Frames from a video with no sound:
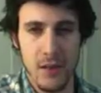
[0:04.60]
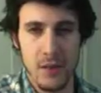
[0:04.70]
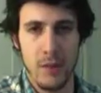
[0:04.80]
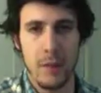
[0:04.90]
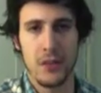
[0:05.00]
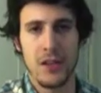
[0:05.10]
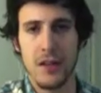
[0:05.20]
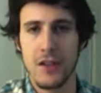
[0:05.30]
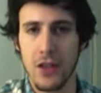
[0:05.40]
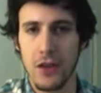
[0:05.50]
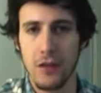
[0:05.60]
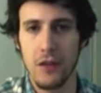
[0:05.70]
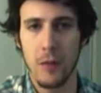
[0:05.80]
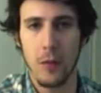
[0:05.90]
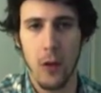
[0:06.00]
was published in the journal
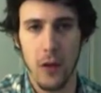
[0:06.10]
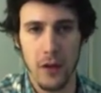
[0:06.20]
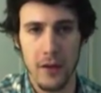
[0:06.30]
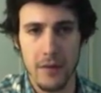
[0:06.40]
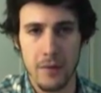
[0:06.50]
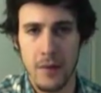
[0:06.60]
Film Quarterly.